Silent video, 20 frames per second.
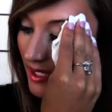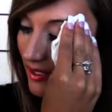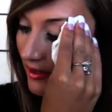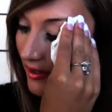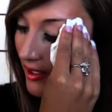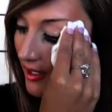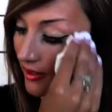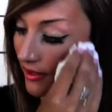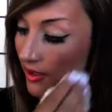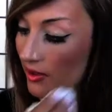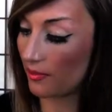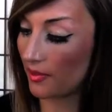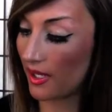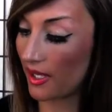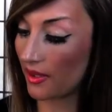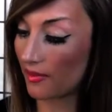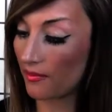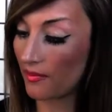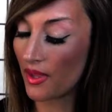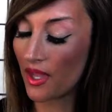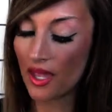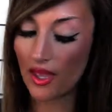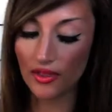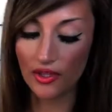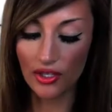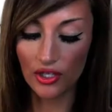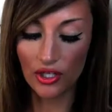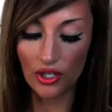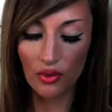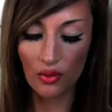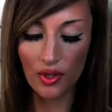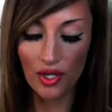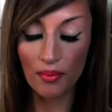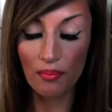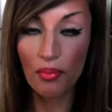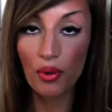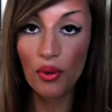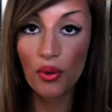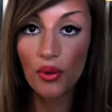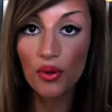the area a little bit. Then you're going to
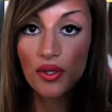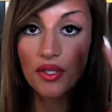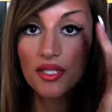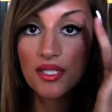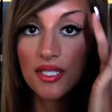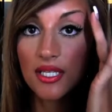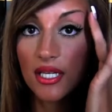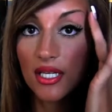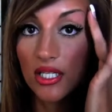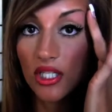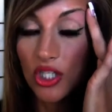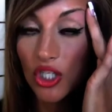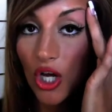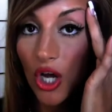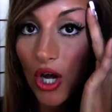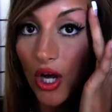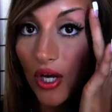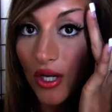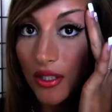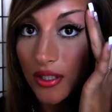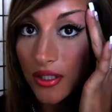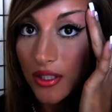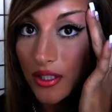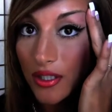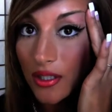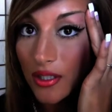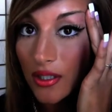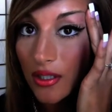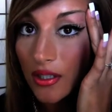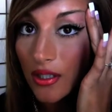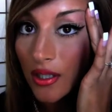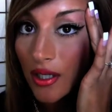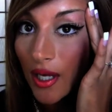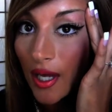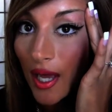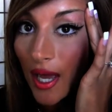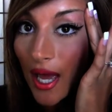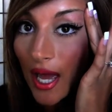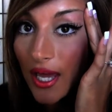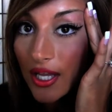pull the skin taut,
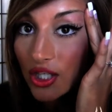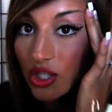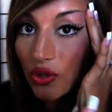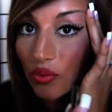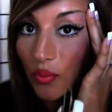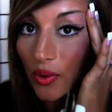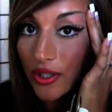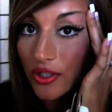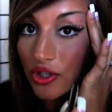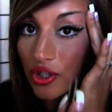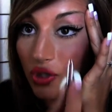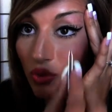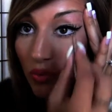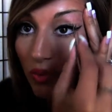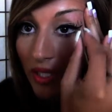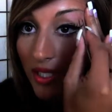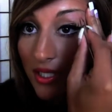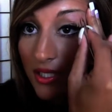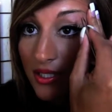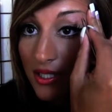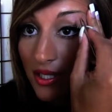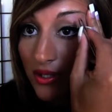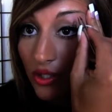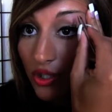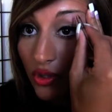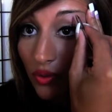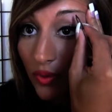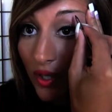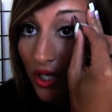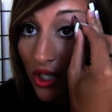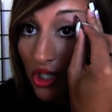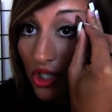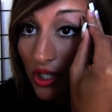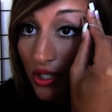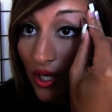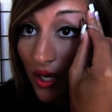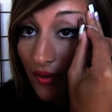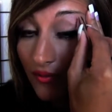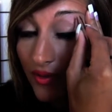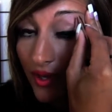and you want to tweeze in the
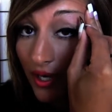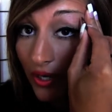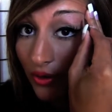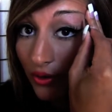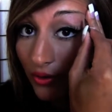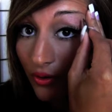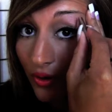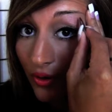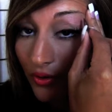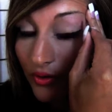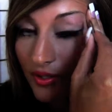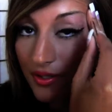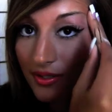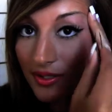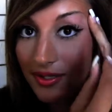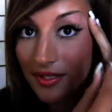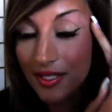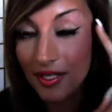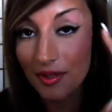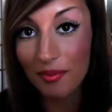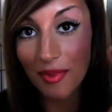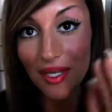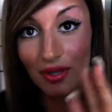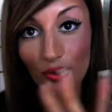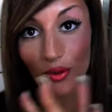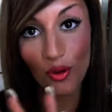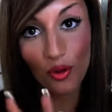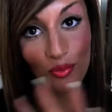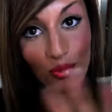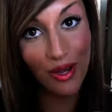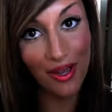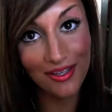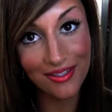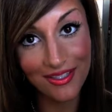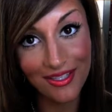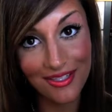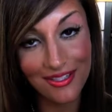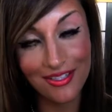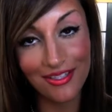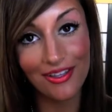direction of the hair growth. This is going to make the whole
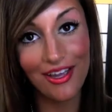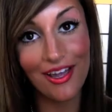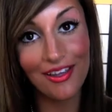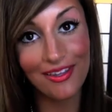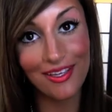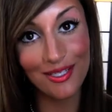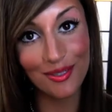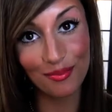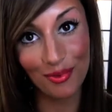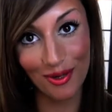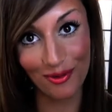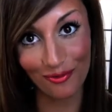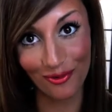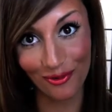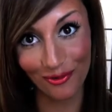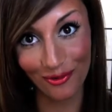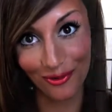process a lot less painful